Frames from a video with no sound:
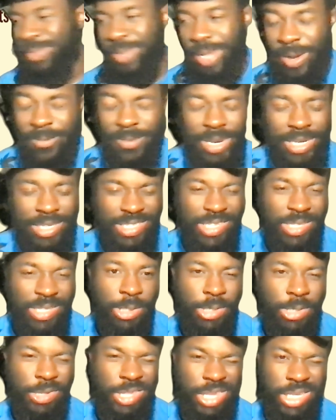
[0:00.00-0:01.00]
amongst
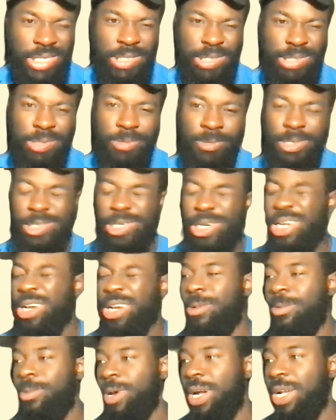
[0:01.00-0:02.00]
other things. It's a really
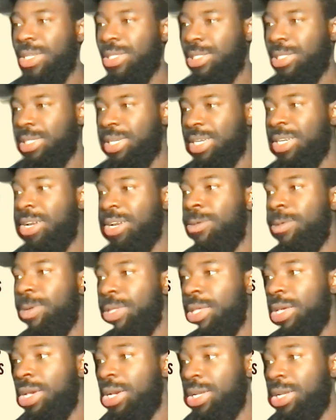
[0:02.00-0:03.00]
good watch. I
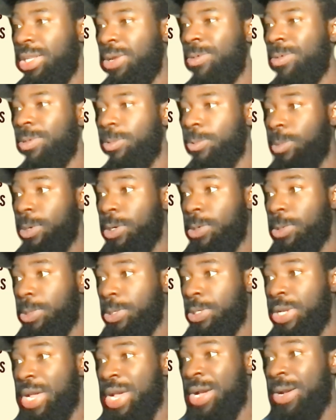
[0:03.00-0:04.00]
don't wanna water
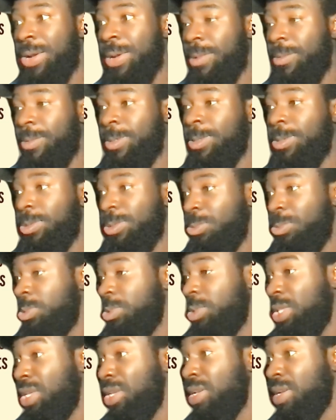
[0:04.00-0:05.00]
it down. I really
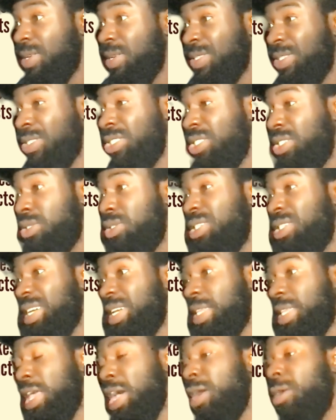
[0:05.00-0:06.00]
think I should
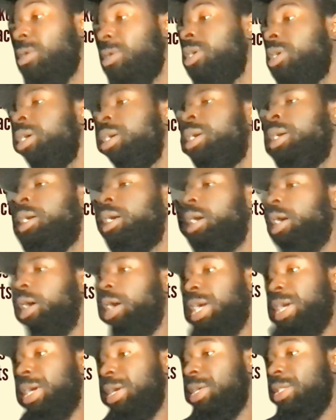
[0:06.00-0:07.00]
check it out.
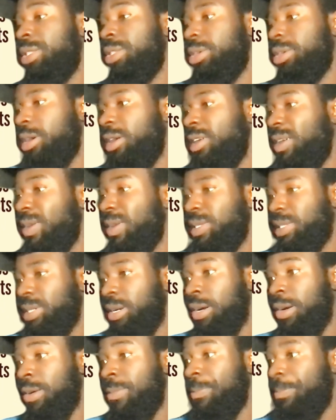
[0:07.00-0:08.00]
And
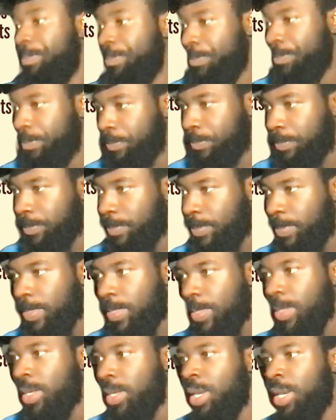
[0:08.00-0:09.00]
also
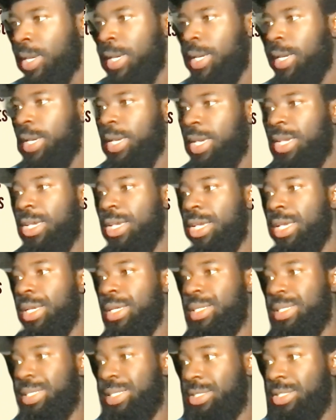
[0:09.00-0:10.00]

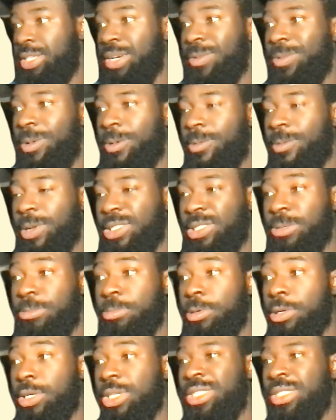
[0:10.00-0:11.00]
he's still with Reggie
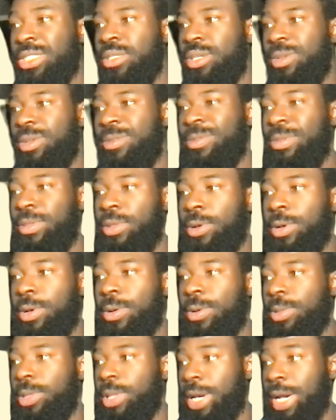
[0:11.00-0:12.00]
Bush, even
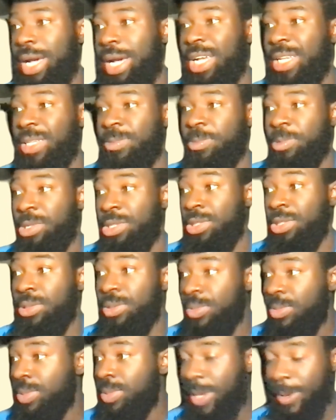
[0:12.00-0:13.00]
though the
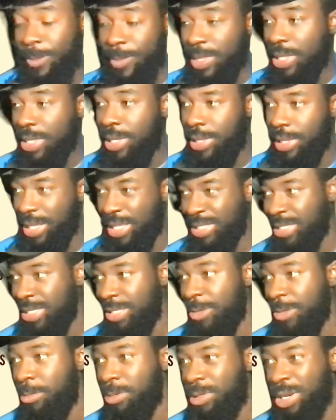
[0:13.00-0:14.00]
Heisman committee, the
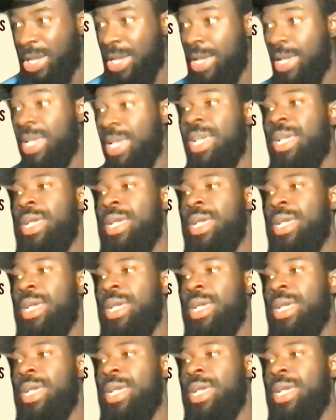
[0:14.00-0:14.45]
NCAA,